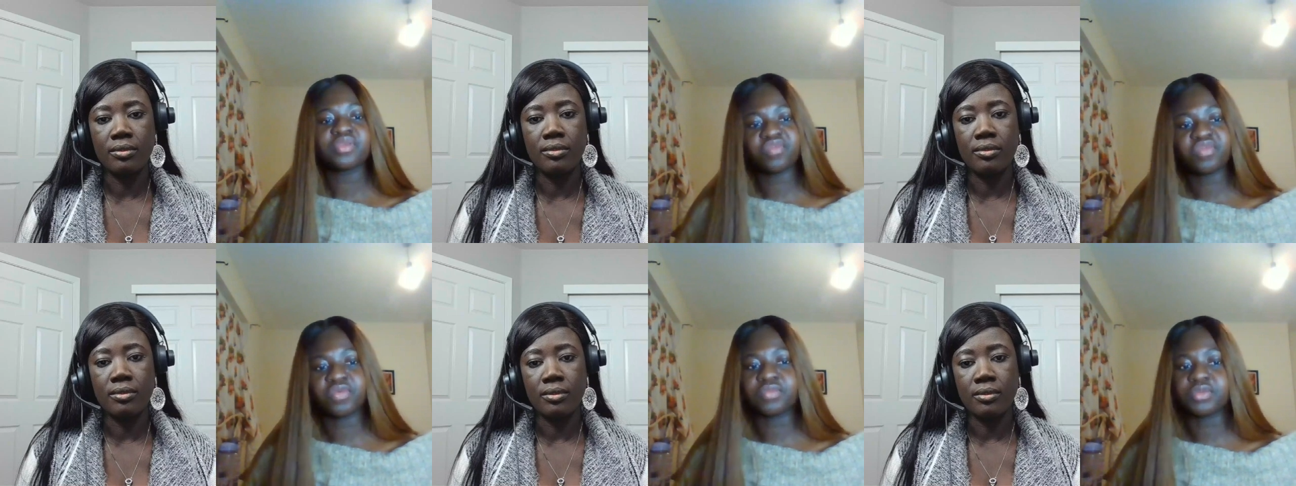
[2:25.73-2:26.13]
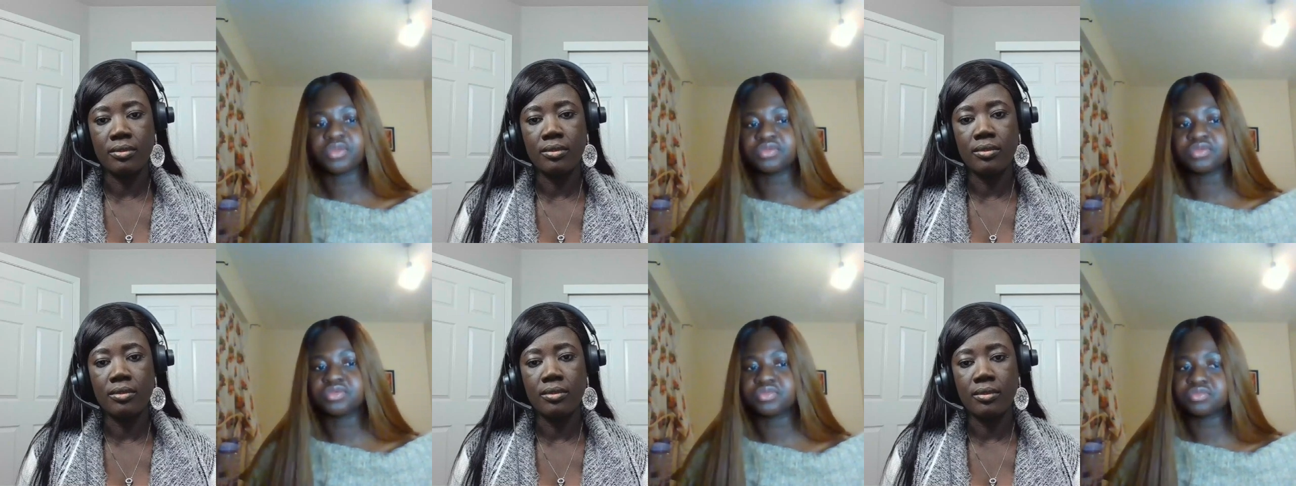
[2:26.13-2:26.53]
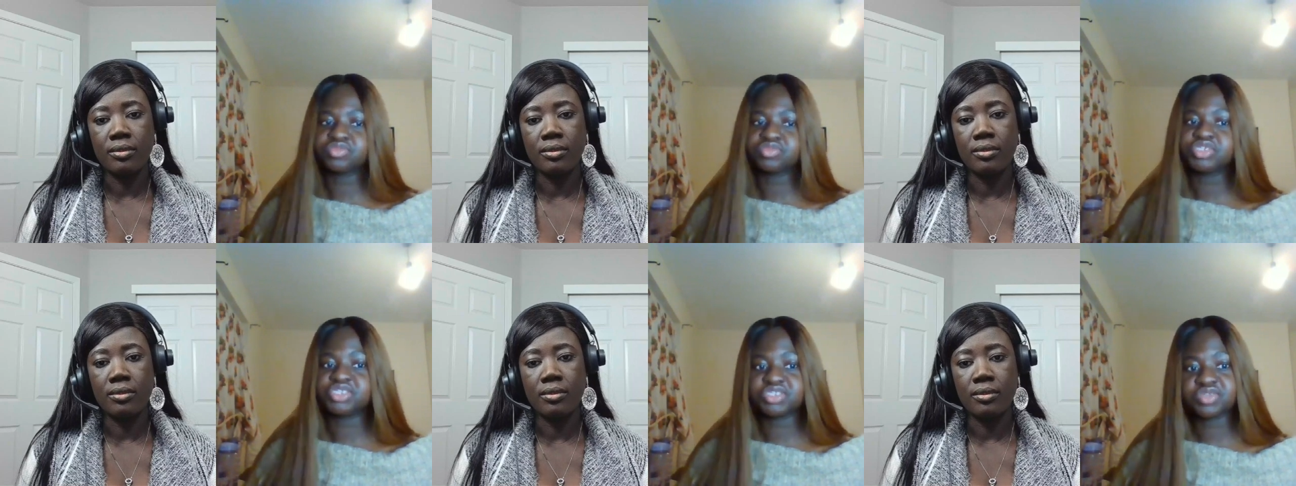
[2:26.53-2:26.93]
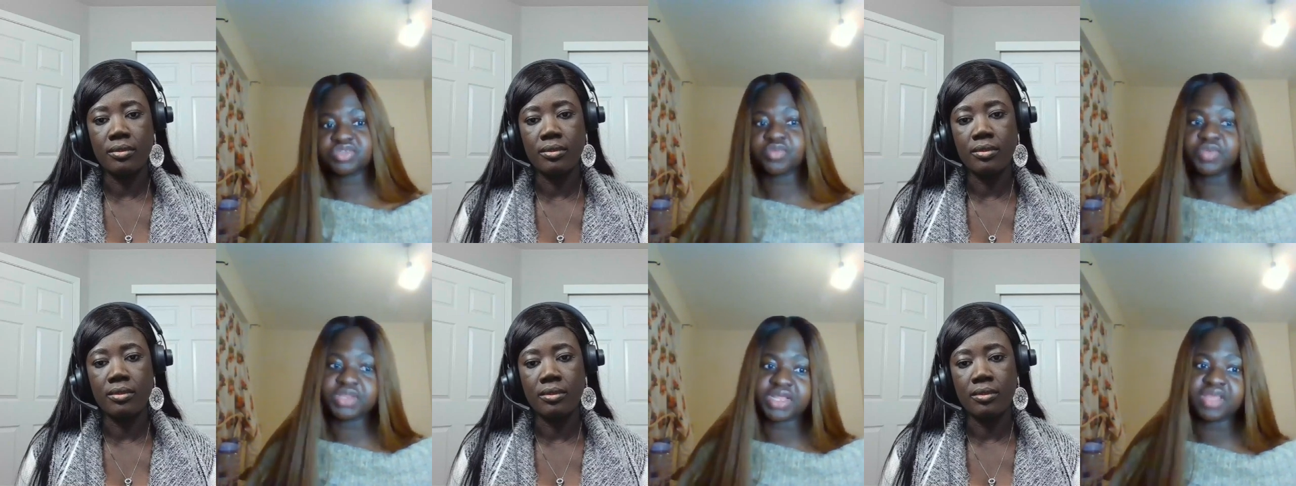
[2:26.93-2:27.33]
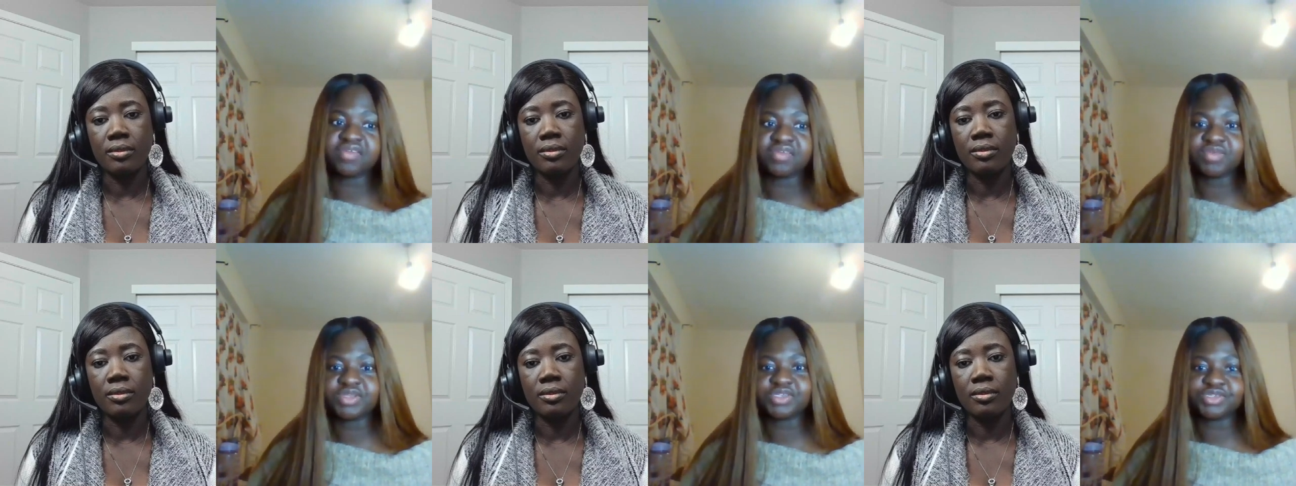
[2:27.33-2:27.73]
Speaker 1: from London, which is somewhere that
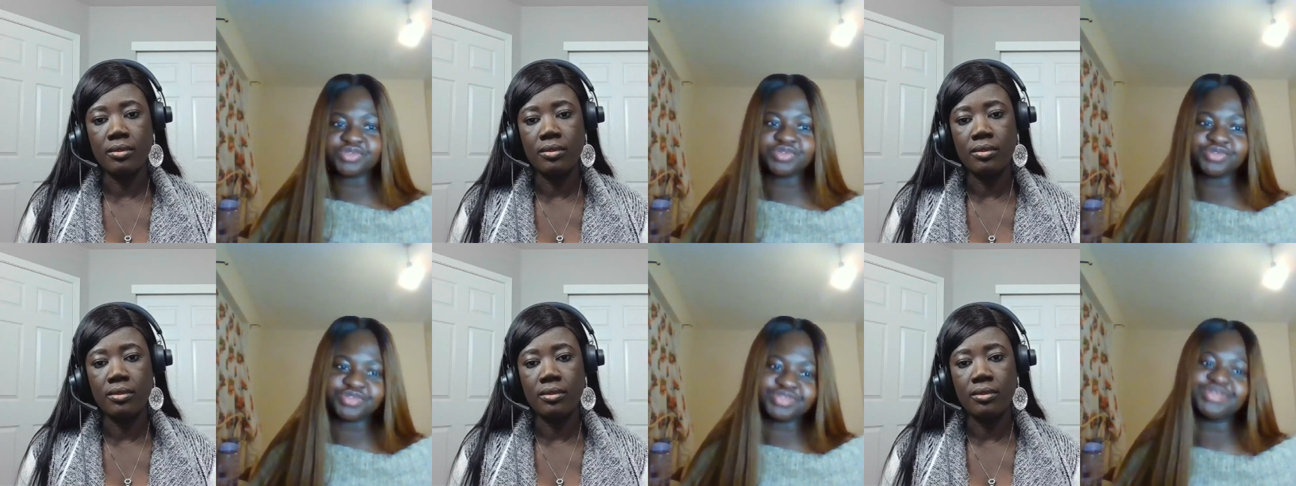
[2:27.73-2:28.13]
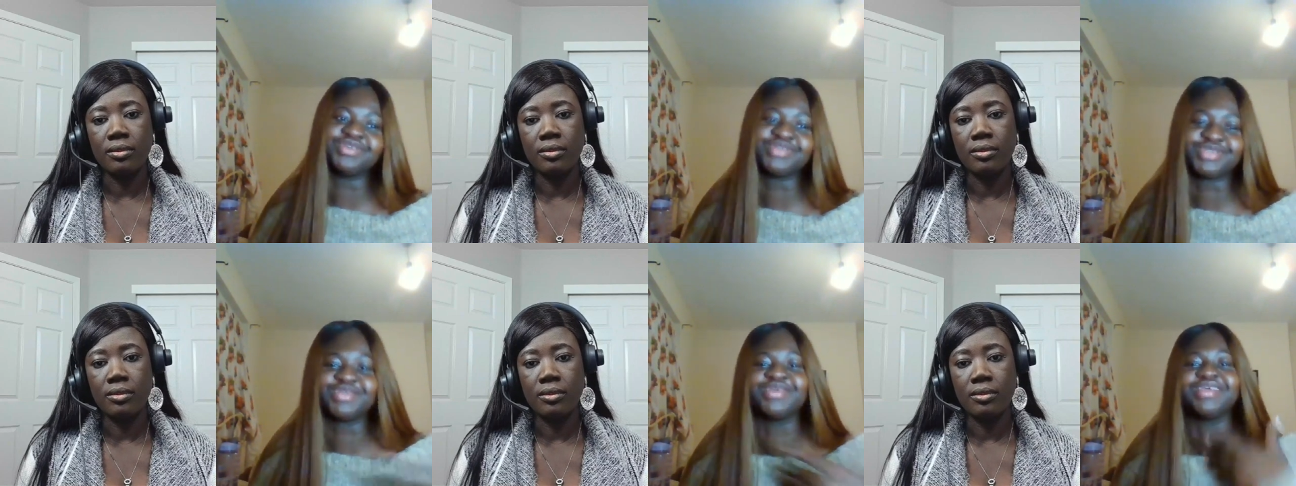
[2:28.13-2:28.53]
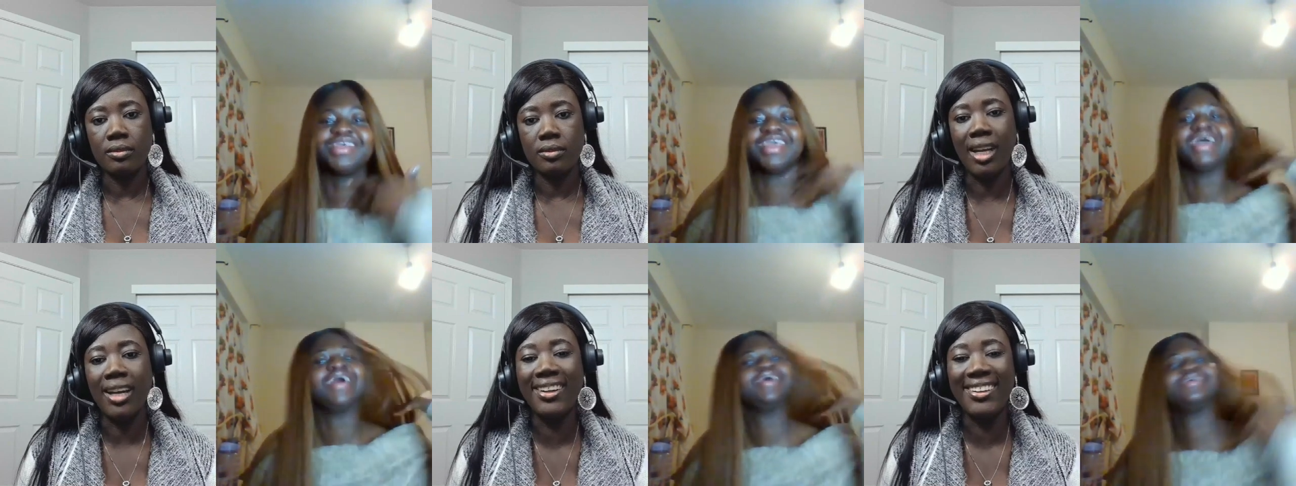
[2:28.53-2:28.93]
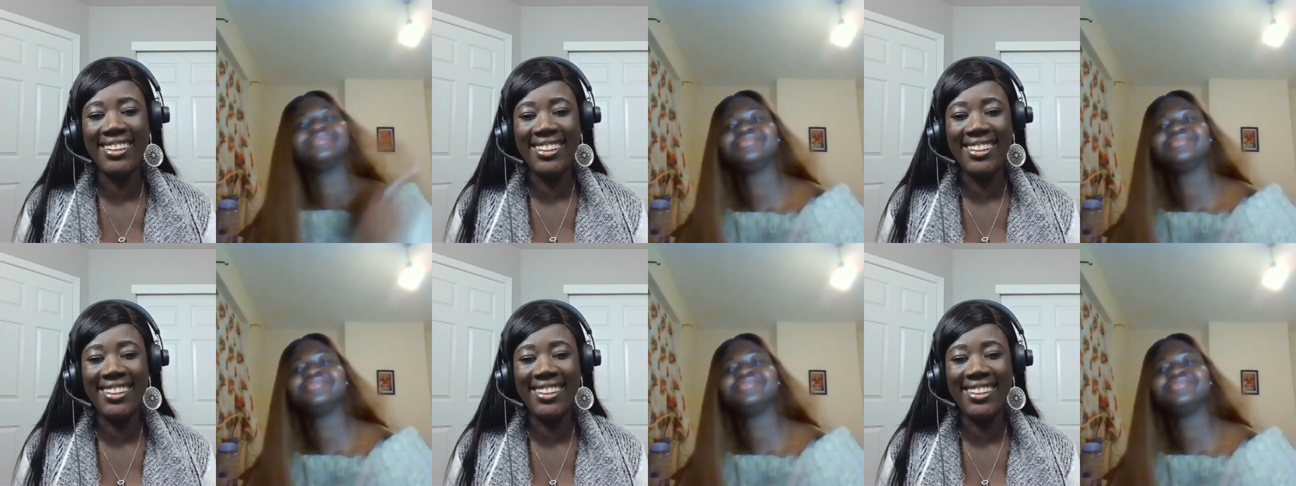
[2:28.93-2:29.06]
everybody knows. So, yeah.